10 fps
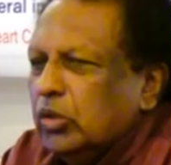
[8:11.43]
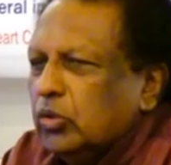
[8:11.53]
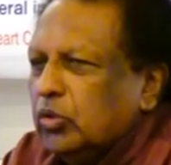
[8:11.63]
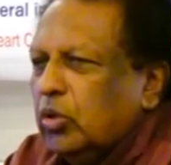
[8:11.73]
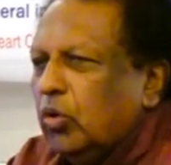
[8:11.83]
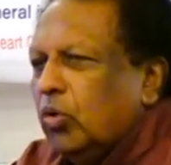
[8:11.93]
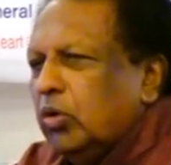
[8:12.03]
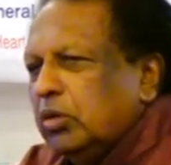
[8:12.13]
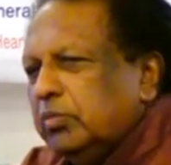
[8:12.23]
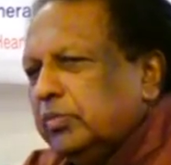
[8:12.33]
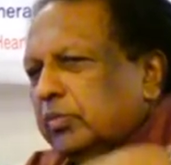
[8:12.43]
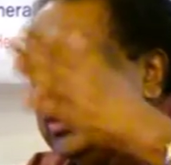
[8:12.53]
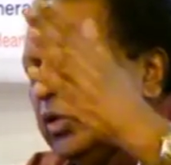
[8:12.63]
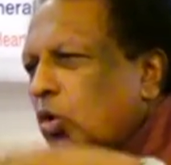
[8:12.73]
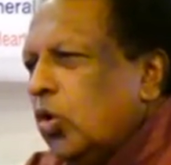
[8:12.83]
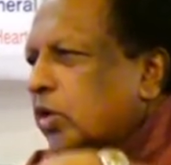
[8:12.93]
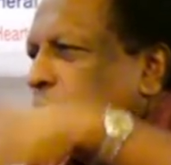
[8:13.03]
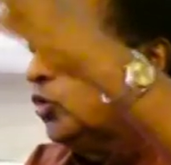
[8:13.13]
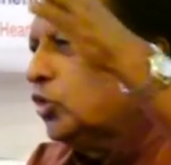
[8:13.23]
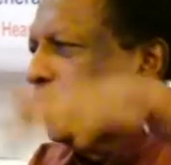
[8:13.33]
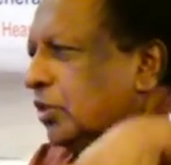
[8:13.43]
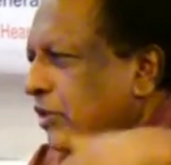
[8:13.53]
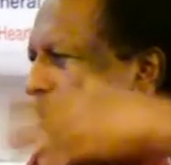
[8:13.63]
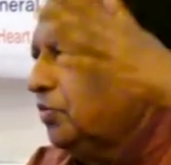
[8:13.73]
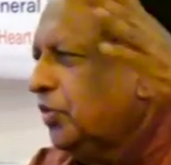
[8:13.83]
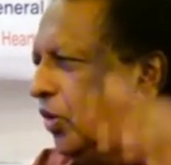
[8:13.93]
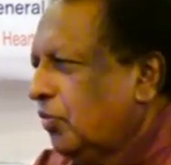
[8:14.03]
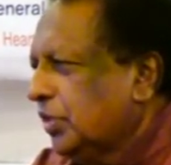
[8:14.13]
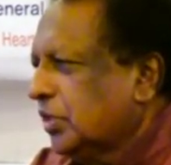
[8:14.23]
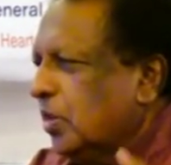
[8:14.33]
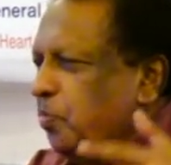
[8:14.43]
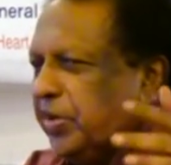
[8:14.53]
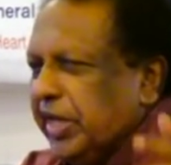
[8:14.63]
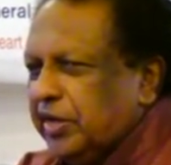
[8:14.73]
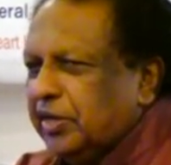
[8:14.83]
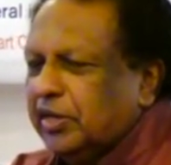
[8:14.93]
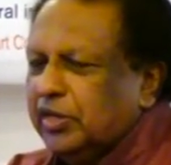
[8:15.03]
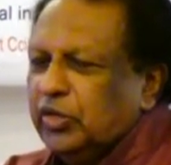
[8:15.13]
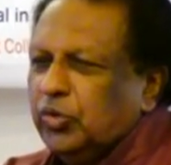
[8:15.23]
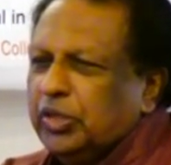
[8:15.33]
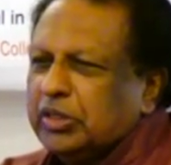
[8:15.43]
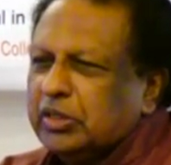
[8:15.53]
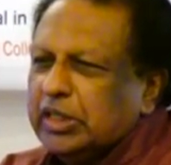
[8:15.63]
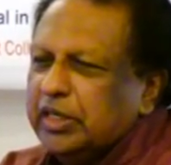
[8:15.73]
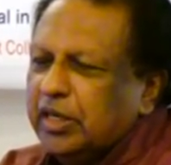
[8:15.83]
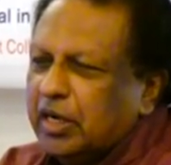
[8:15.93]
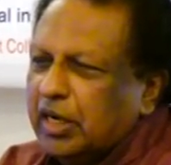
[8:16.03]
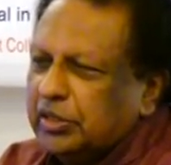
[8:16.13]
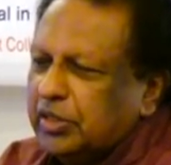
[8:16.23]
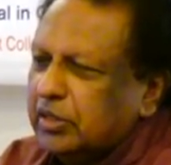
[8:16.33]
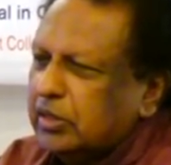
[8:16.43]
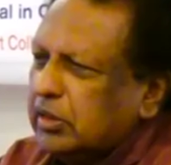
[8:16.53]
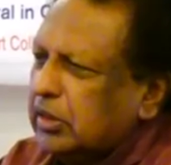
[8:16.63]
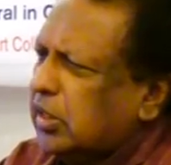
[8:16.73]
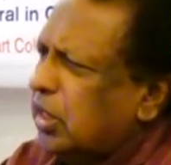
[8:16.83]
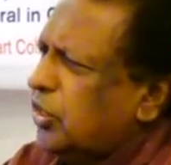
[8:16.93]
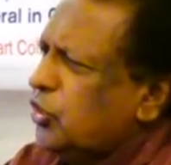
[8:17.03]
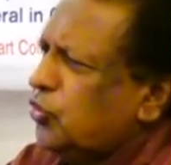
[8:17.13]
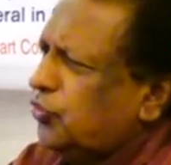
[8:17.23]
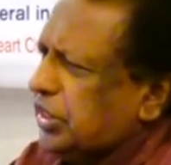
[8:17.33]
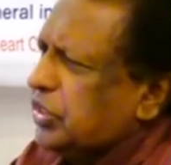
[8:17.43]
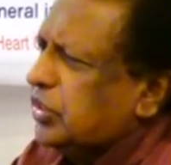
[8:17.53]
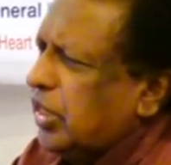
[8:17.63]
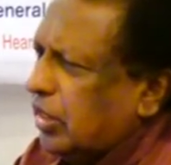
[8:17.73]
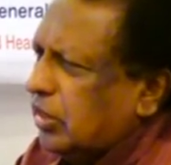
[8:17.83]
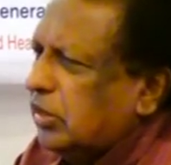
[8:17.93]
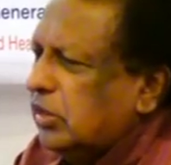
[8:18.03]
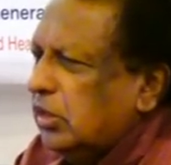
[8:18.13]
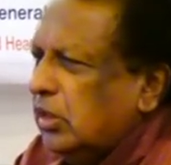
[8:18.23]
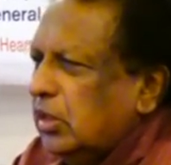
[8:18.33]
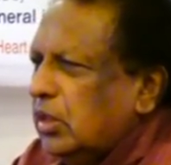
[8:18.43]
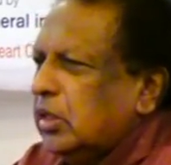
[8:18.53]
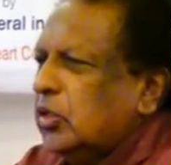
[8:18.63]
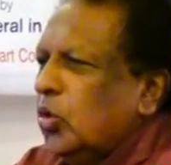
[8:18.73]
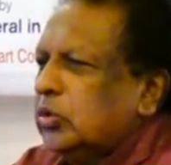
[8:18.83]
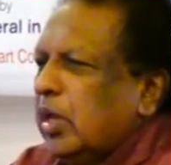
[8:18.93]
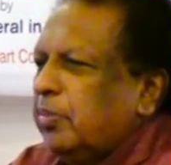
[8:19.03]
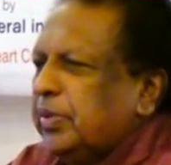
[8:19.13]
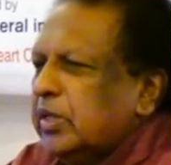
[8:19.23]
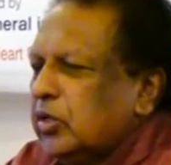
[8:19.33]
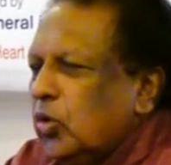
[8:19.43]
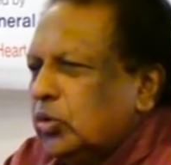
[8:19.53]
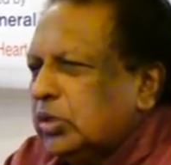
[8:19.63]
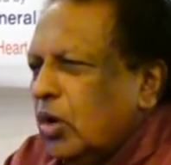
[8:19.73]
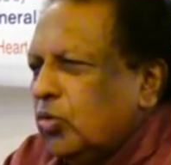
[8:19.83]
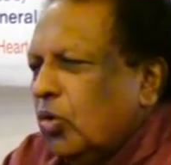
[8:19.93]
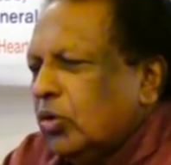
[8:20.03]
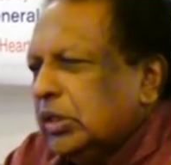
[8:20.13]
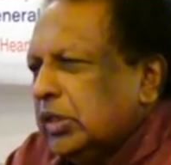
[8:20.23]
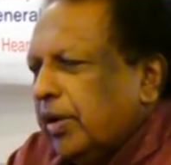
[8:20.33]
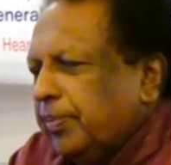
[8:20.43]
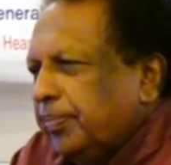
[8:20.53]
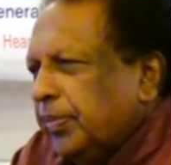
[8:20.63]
So the whole roller coaster that we always compare US-India relations is continued since then. It goes up and it goes down all the time.